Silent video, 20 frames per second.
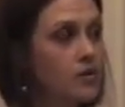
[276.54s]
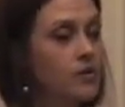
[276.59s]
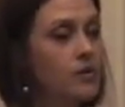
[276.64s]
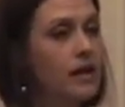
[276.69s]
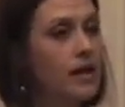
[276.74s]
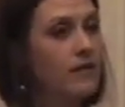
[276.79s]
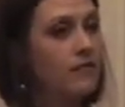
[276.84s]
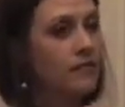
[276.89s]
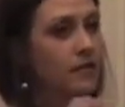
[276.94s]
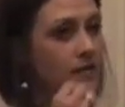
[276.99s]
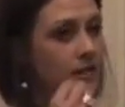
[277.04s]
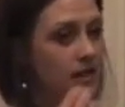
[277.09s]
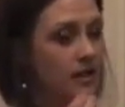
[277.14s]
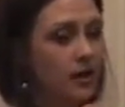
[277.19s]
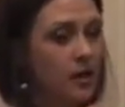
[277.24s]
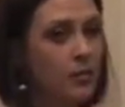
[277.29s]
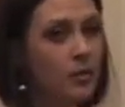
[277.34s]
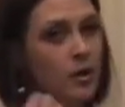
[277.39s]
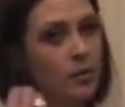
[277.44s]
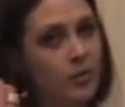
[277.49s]
So that
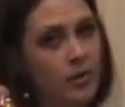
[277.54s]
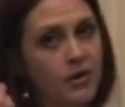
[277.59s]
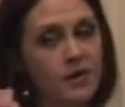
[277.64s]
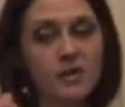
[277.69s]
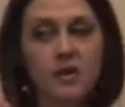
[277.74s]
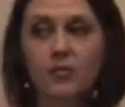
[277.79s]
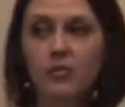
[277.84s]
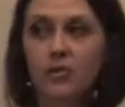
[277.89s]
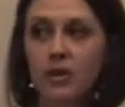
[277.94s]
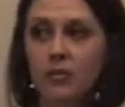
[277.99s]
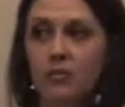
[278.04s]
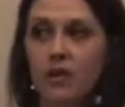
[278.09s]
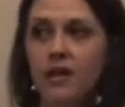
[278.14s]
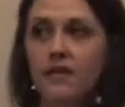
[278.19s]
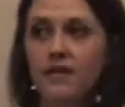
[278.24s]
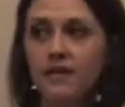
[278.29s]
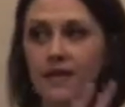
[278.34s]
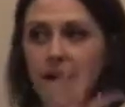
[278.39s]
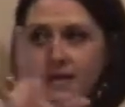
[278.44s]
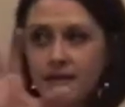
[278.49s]
$50 per person per
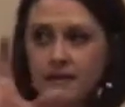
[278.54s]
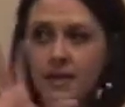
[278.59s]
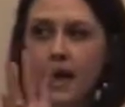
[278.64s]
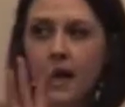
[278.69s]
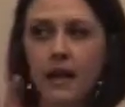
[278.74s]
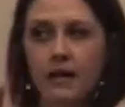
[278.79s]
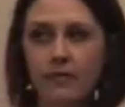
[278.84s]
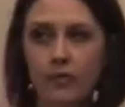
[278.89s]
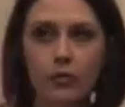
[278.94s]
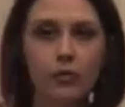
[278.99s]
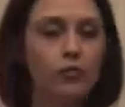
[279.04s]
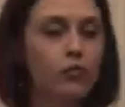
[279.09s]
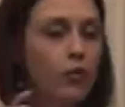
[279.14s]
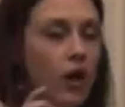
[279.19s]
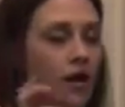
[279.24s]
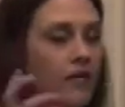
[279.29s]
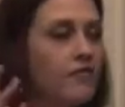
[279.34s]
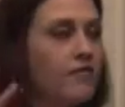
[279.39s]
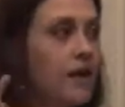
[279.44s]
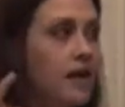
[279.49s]
month, that's kind of a
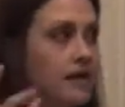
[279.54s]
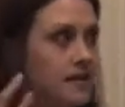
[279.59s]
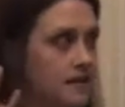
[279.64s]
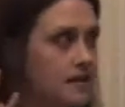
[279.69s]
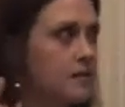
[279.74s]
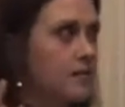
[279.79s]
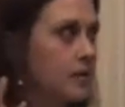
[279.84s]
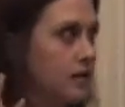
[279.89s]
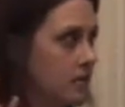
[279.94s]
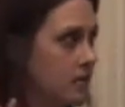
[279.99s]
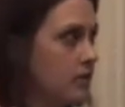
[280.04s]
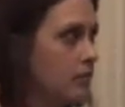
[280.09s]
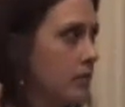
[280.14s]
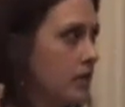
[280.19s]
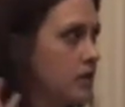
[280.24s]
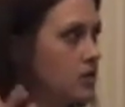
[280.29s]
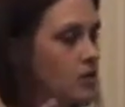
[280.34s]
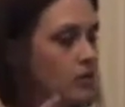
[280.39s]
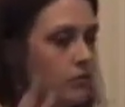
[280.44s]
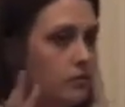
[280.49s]
rough estimate,
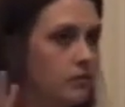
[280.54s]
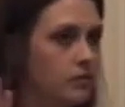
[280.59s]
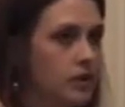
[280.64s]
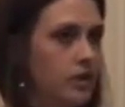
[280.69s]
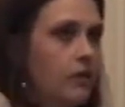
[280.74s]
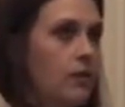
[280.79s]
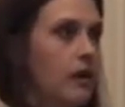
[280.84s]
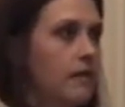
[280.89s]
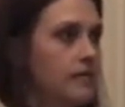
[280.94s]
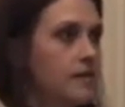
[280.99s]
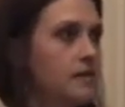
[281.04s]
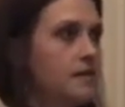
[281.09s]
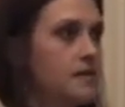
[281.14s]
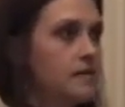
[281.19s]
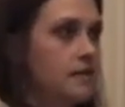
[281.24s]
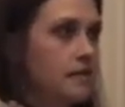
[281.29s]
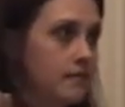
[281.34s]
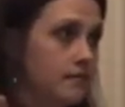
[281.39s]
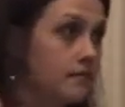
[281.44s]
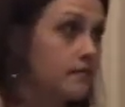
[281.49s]
but don't,
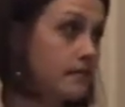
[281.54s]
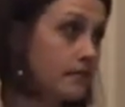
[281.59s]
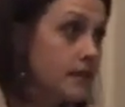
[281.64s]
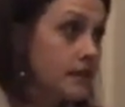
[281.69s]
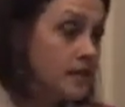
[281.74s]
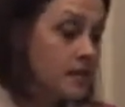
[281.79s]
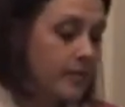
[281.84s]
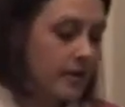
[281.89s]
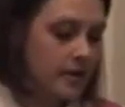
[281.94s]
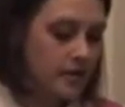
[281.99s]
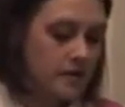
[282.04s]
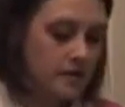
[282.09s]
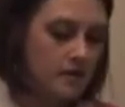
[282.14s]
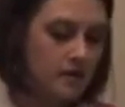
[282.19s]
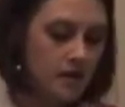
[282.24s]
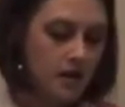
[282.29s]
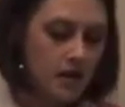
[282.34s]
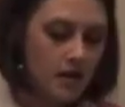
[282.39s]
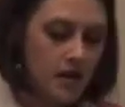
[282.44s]
obviously it depends.